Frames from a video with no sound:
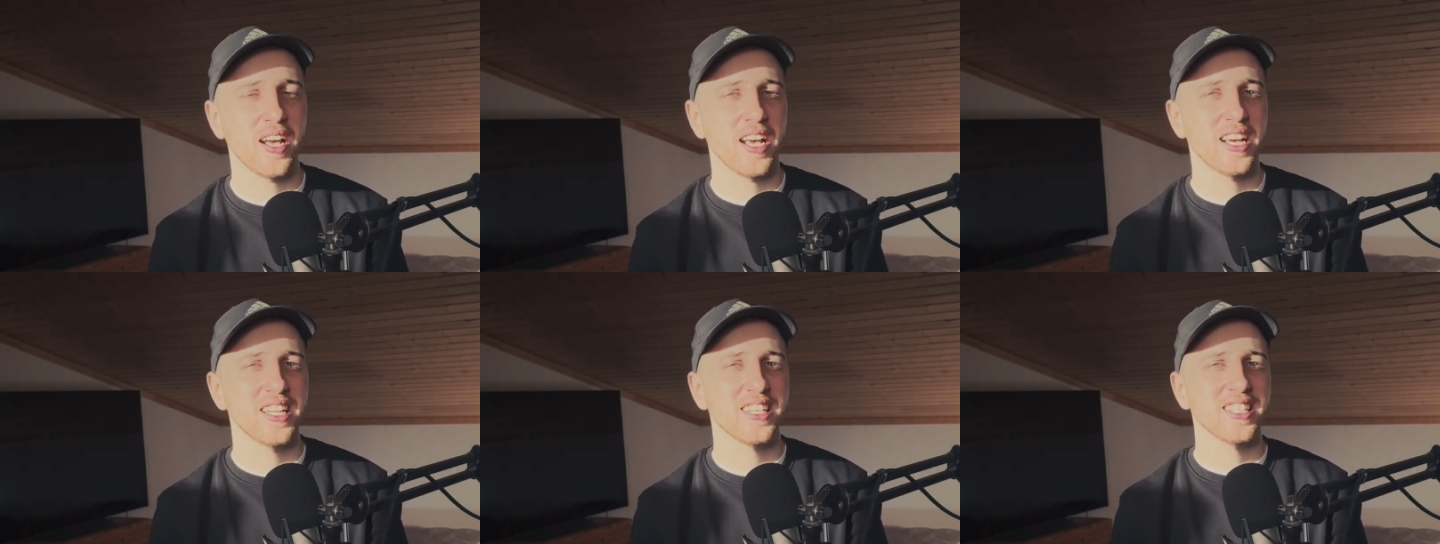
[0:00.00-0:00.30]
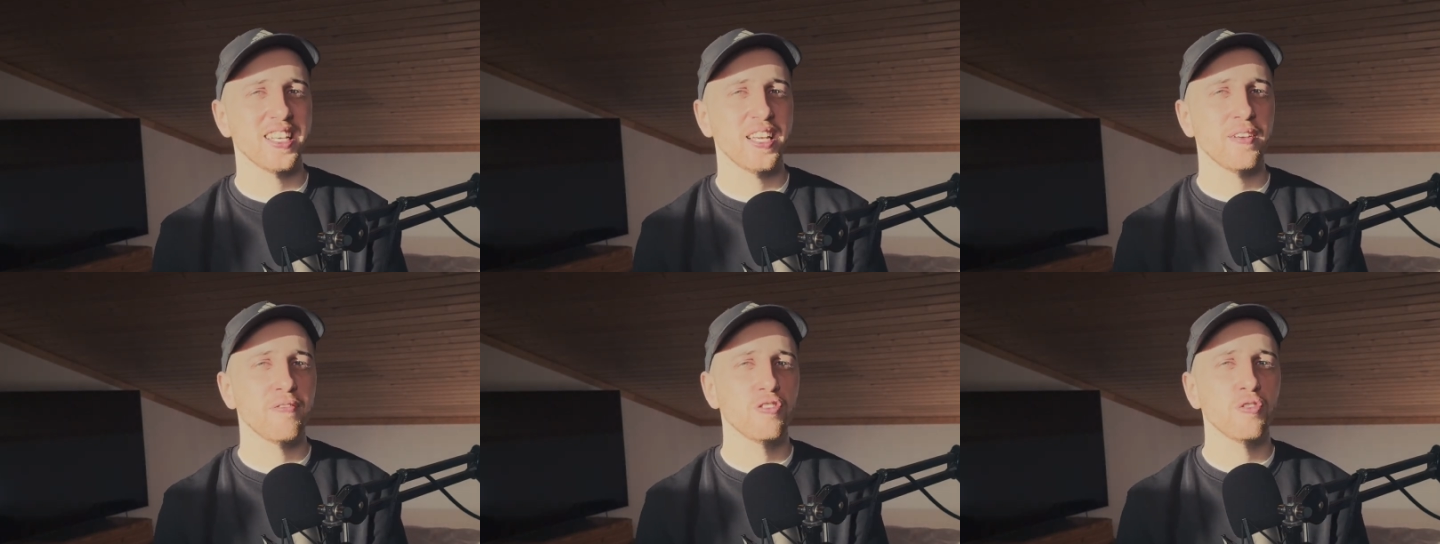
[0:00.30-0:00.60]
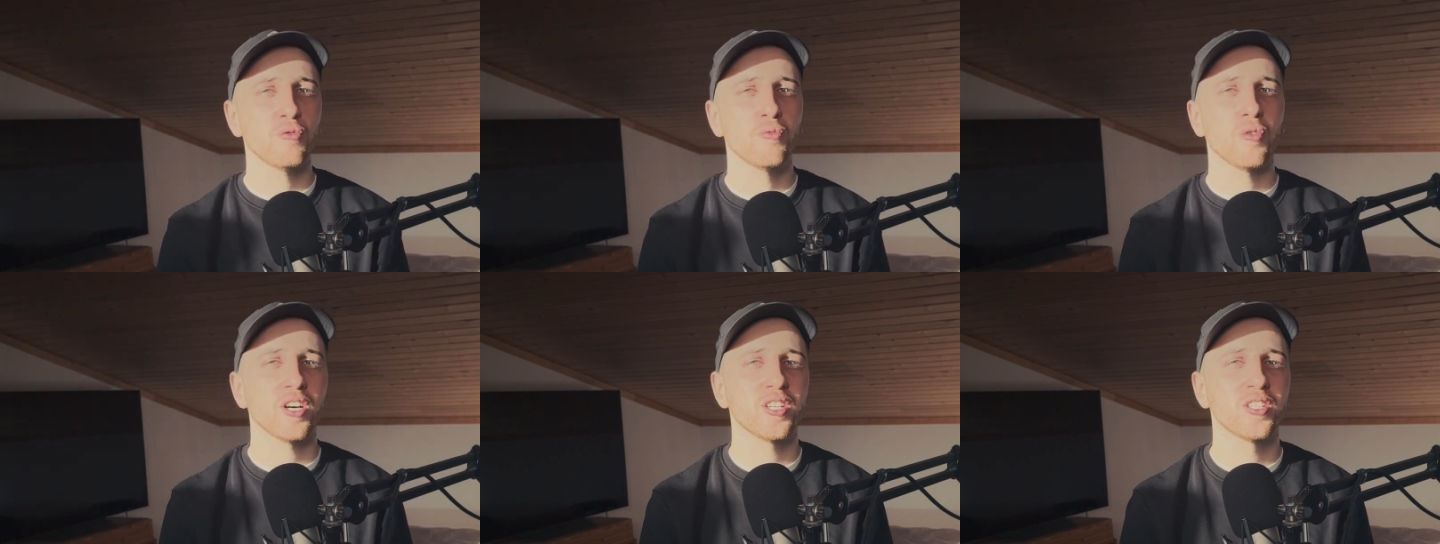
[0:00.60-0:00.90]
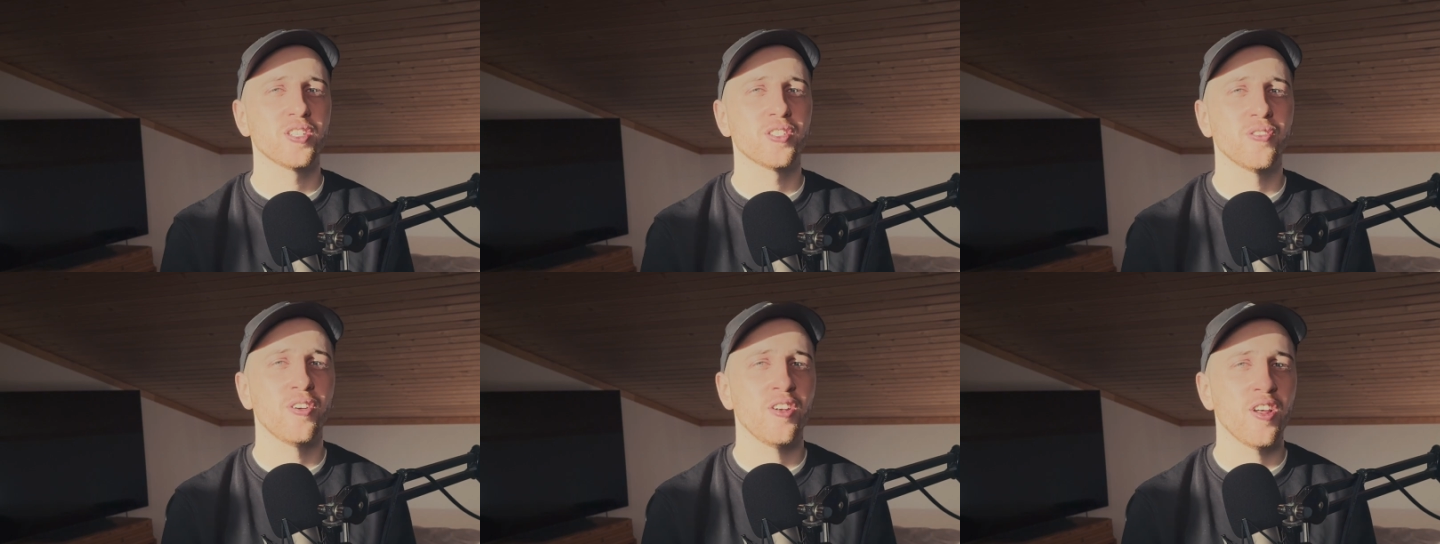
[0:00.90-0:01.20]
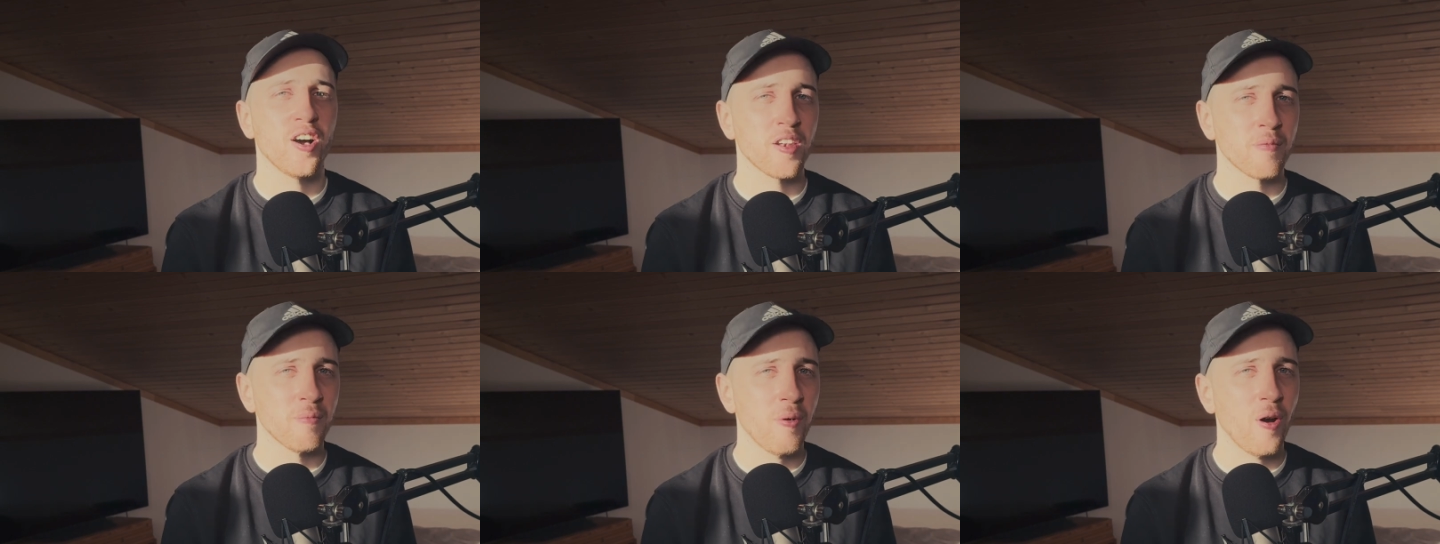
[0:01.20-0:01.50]
and if you want to
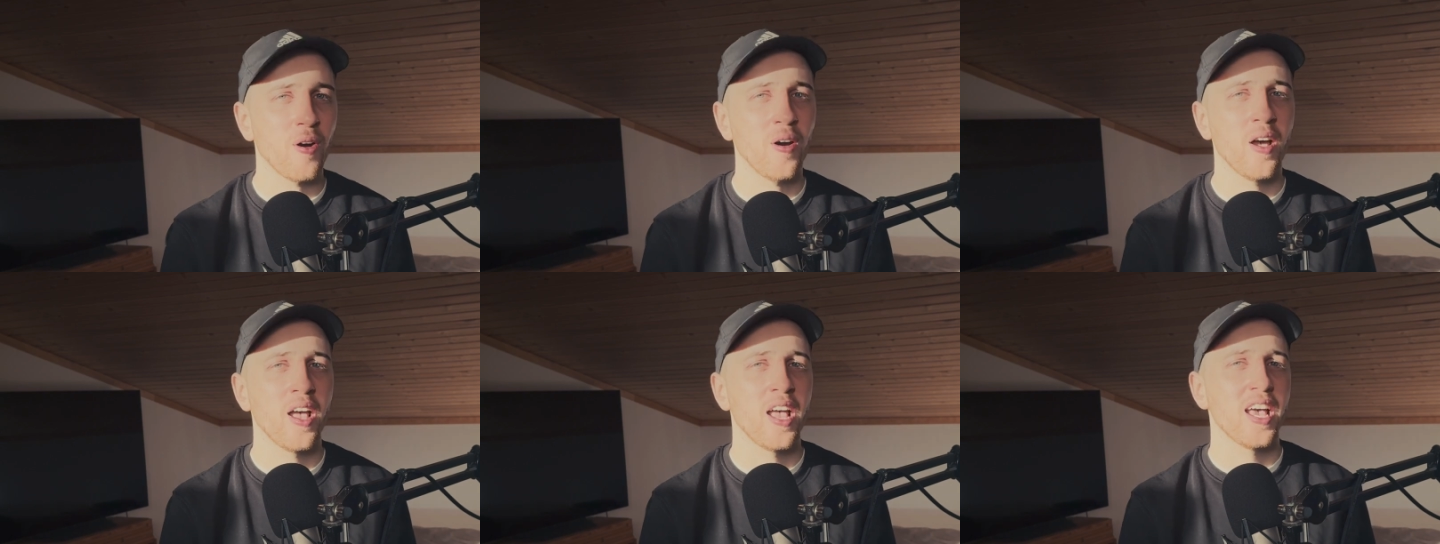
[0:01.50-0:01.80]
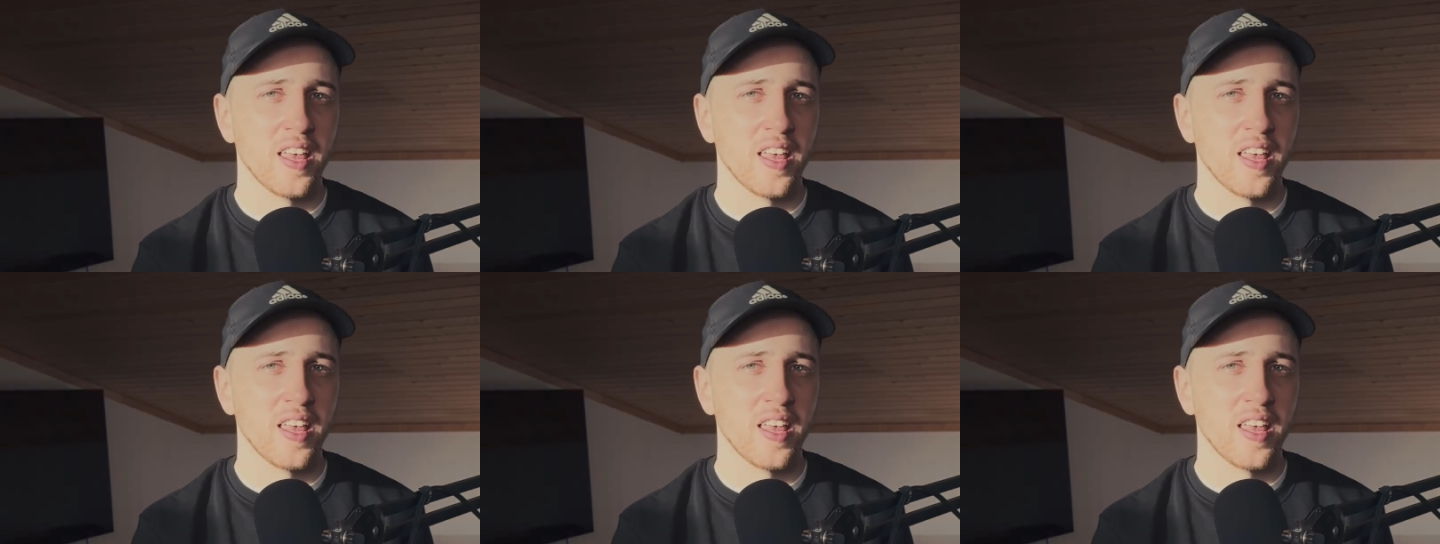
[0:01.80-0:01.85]
learn more,